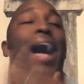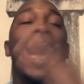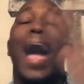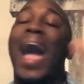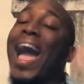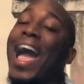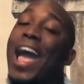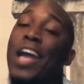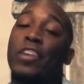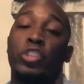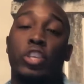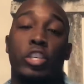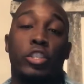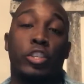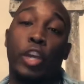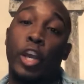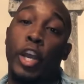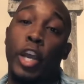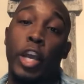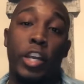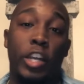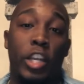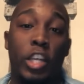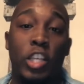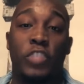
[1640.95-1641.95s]
I just
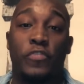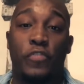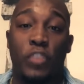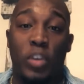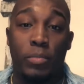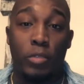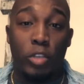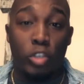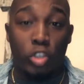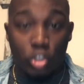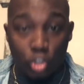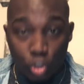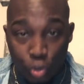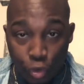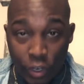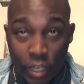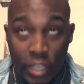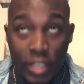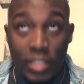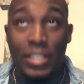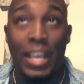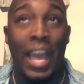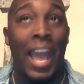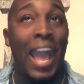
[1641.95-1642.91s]
heard this from the streets.